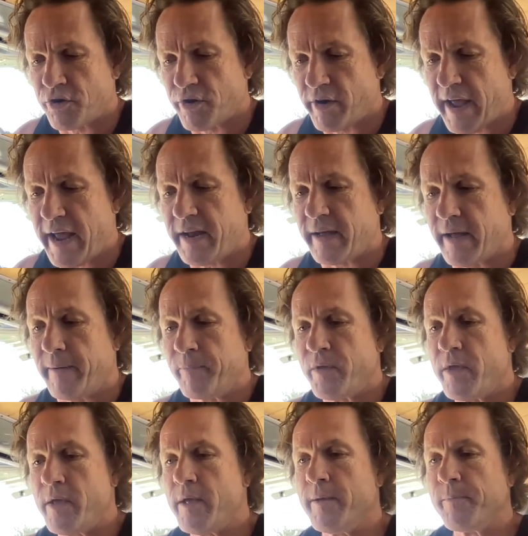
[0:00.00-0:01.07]
creator
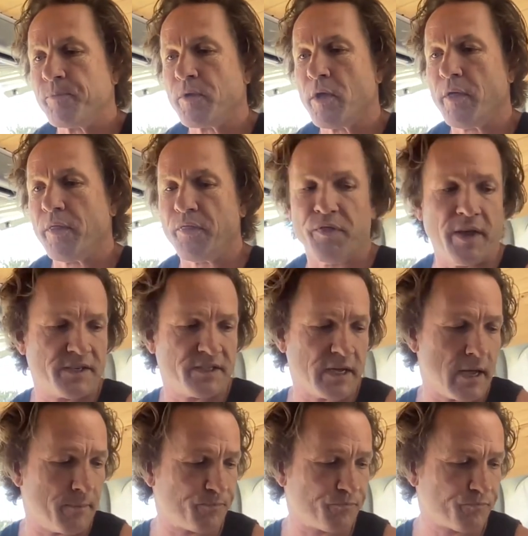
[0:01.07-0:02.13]
that
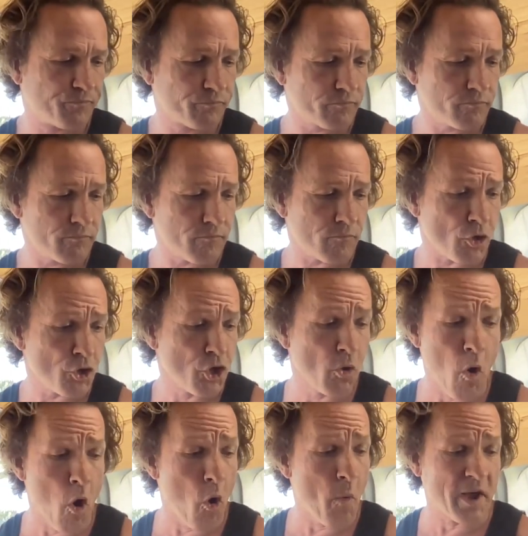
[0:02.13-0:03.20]
um,
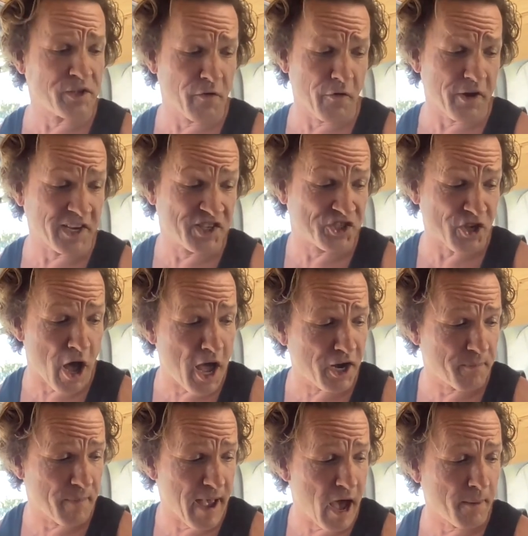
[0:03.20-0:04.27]
you're always very
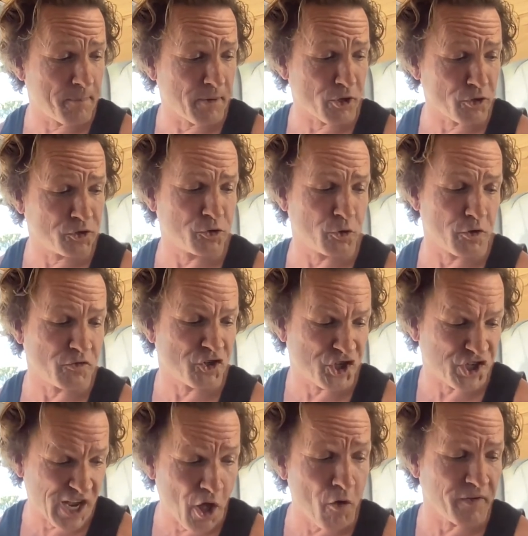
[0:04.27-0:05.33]
excited about, but you sort of
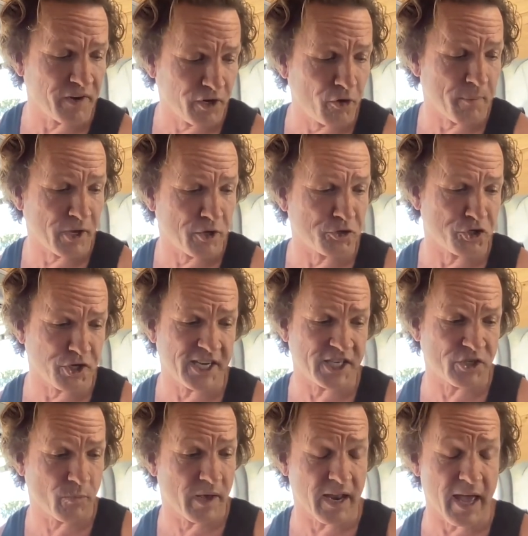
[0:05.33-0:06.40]
shelve a little bit because you
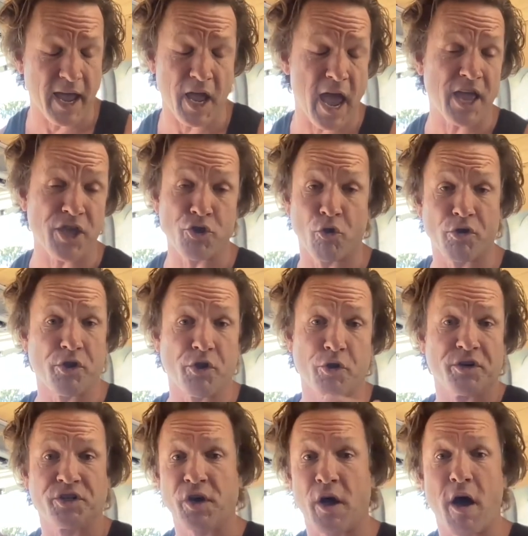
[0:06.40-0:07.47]
get to LA and your,
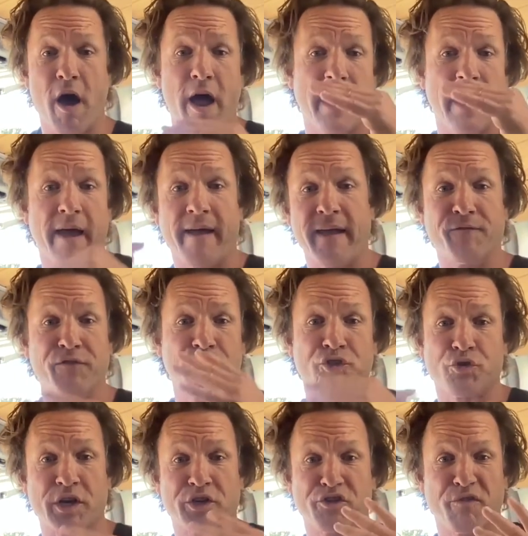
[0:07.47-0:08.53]
your entire
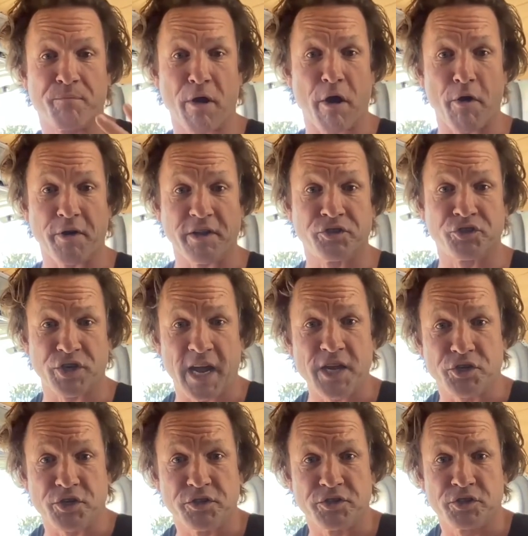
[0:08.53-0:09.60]
infrastructure of priorities yeah.
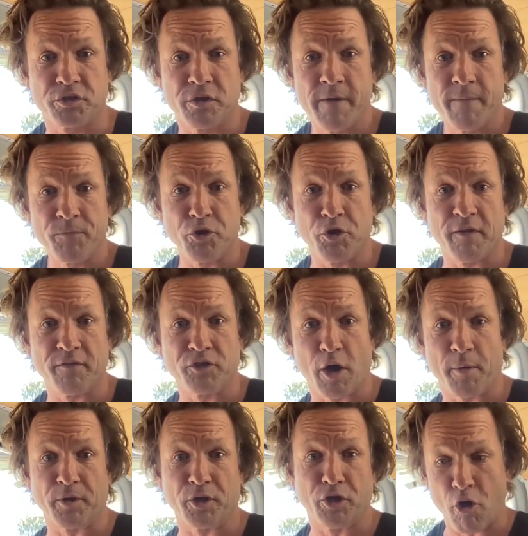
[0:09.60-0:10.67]
changes. You don't have
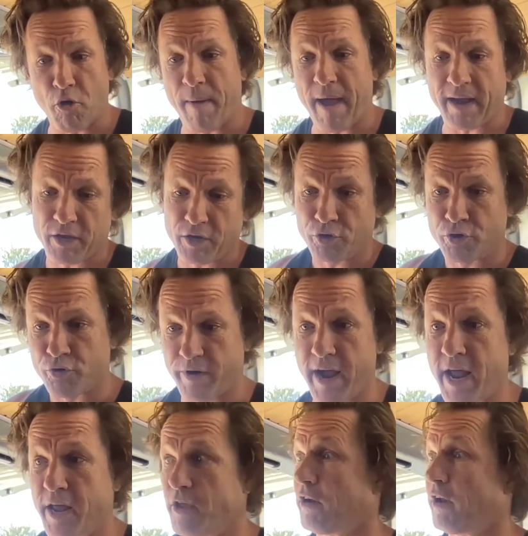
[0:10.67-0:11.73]
time to go back and
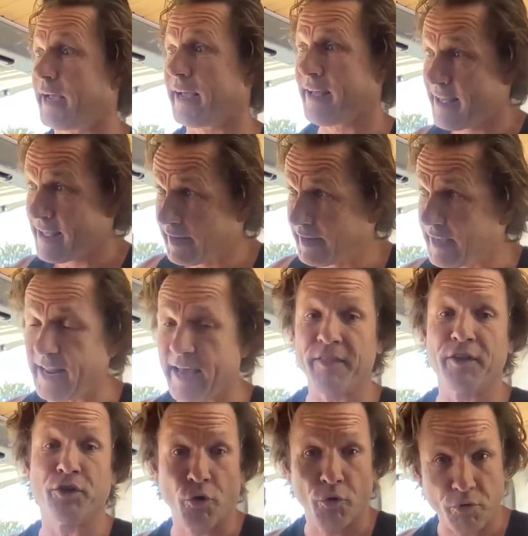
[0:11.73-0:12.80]
create. You're like, get
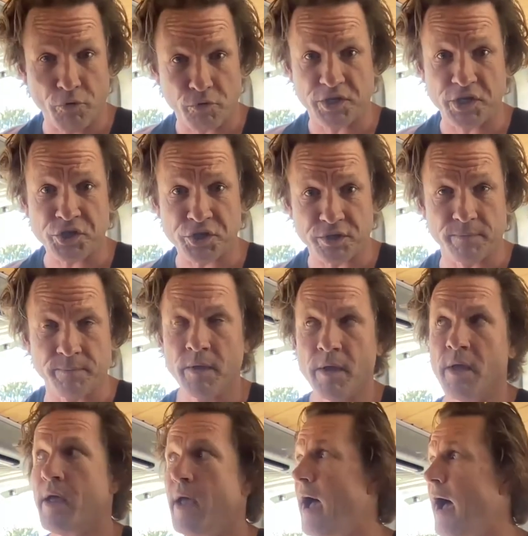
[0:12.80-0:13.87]
out the door and audition.
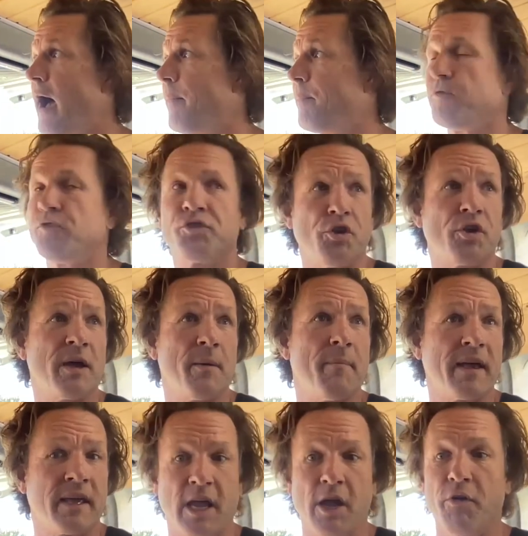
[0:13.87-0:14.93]
Um, so you come
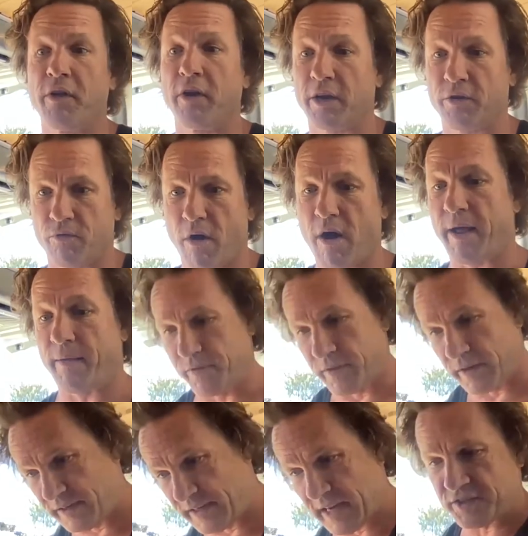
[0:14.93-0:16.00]
back here and you're like, right,
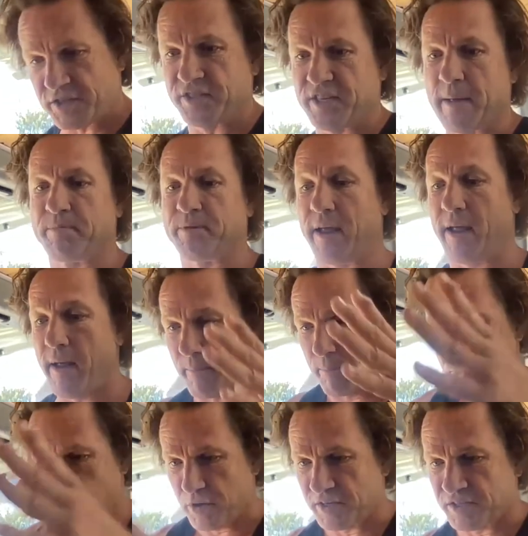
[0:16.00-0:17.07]
the desk is empty,
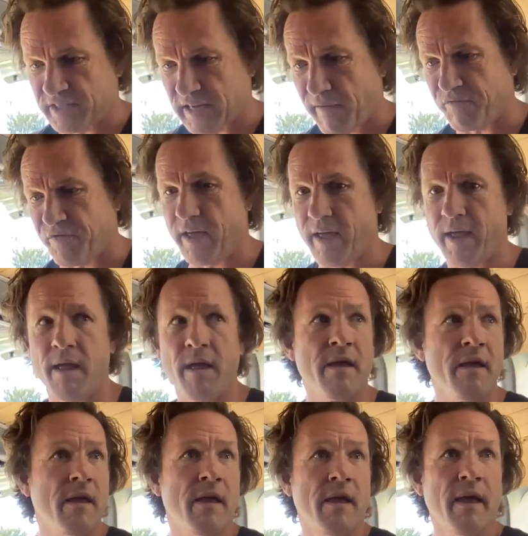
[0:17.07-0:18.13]
all your stuff there.
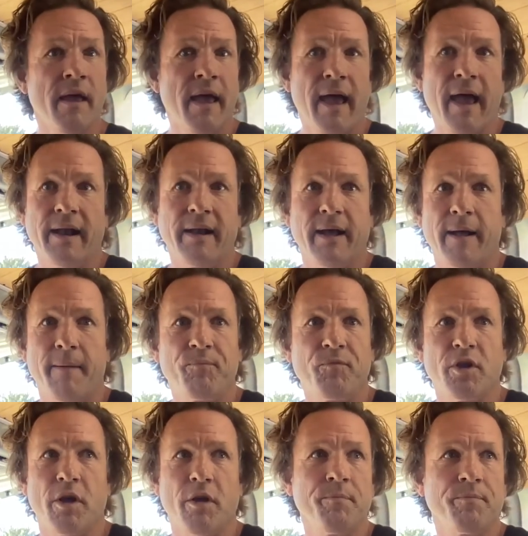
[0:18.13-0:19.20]
And,
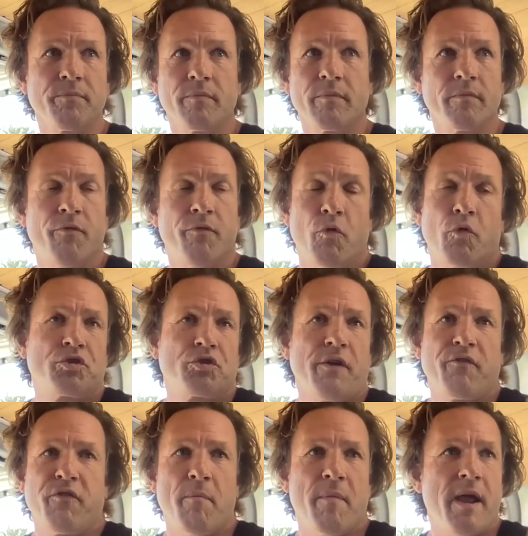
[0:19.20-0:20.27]
um, you know,
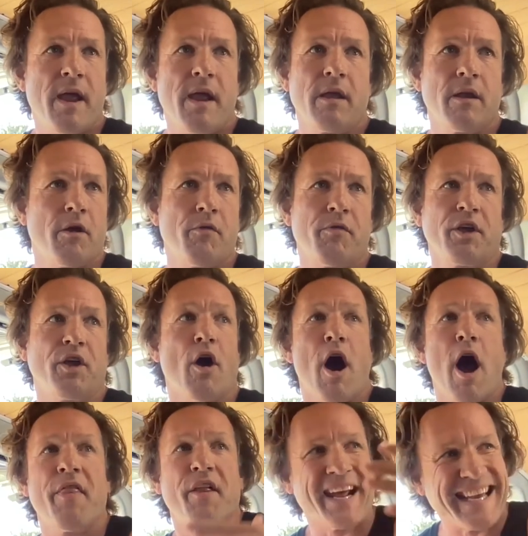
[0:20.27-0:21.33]
fortunately for me, you know, the
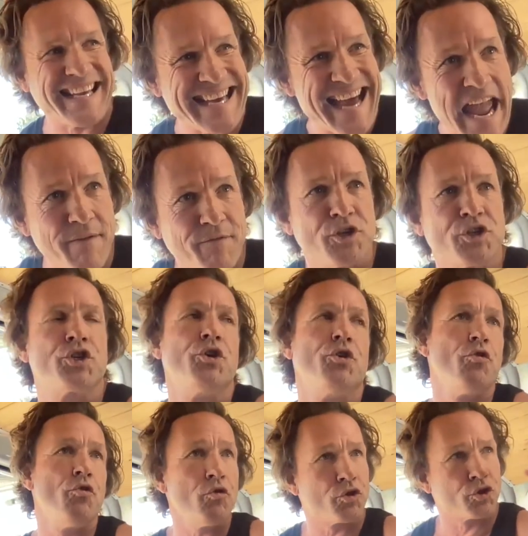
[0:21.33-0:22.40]
guy that I gave it
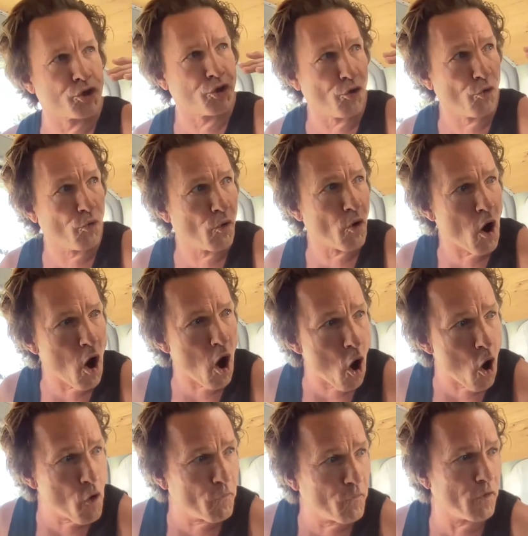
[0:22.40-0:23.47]
to, to,
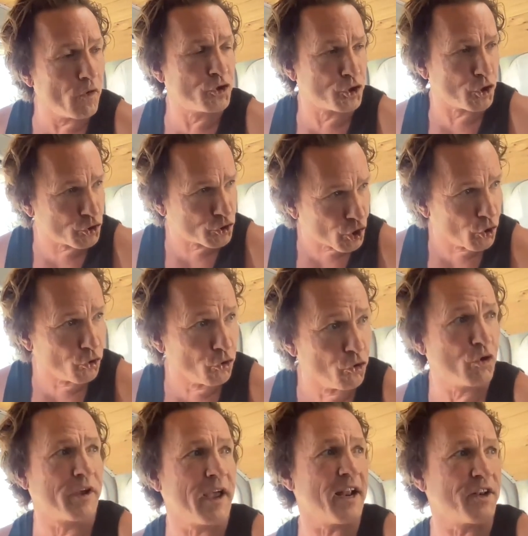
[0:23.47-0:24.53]
oh, to, to
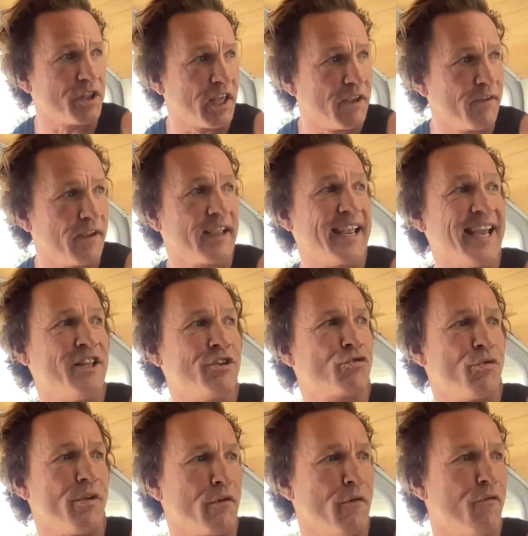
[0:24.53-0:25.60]
look at, to give, give his
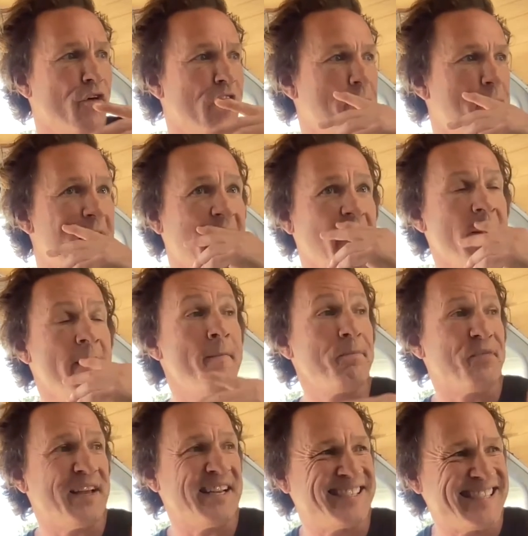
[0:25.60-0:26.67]
critical feedback,
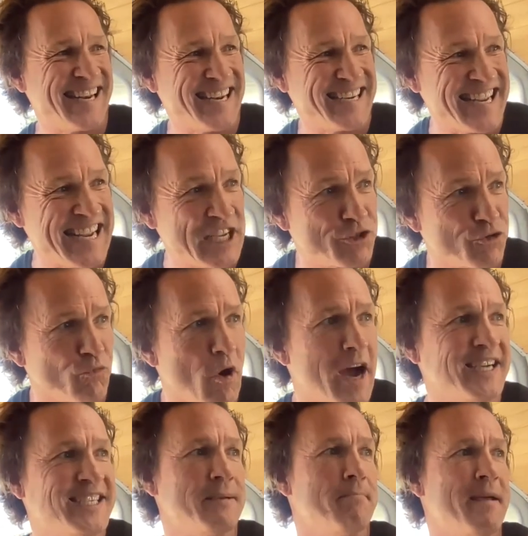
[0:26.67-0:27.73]
then sent it to his
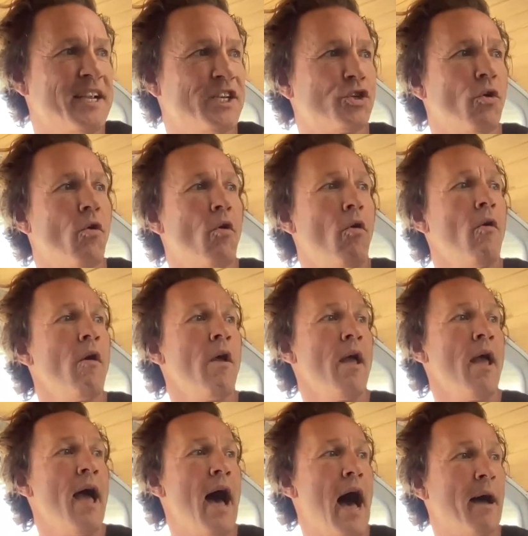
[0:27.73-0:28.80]
writing mentor.
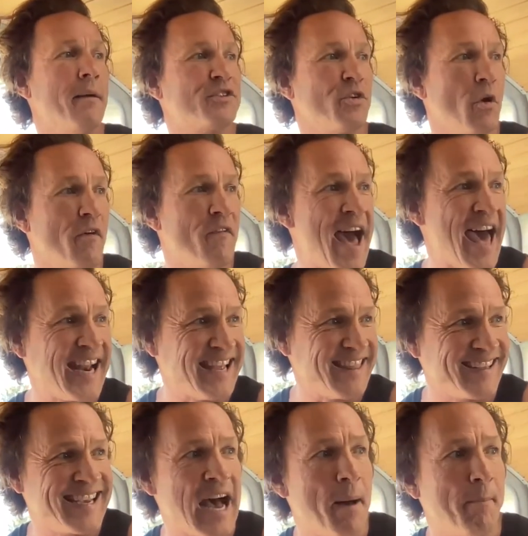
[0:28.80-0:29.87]
And um, so I've had it
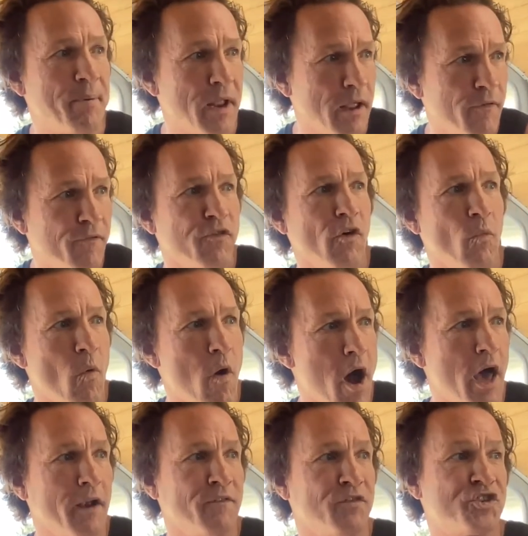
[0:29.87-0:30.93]
in the company for a
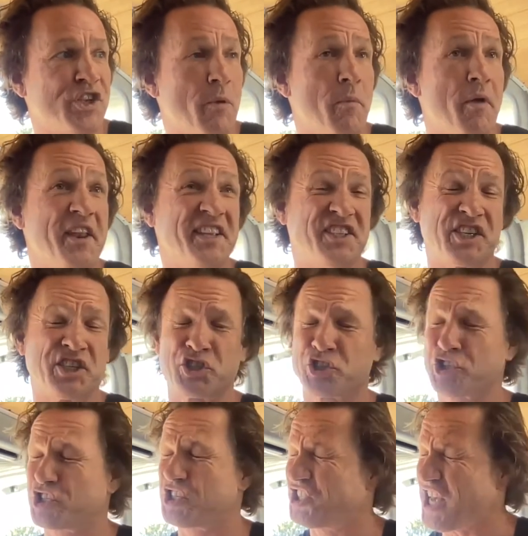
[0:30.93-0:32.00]
while of someone that is
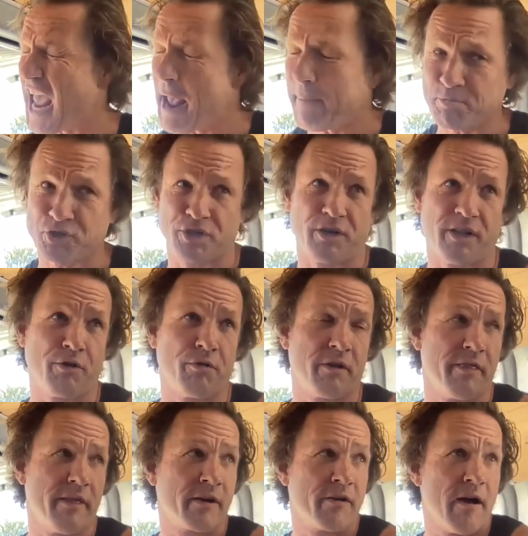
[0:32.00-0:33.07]
exceptionally
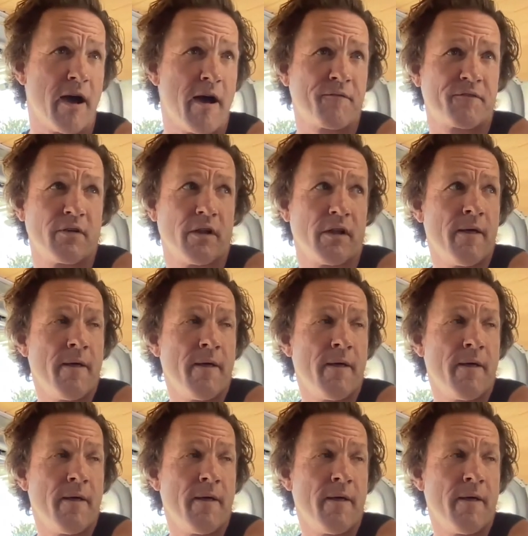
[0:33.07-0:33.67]
good at their craft.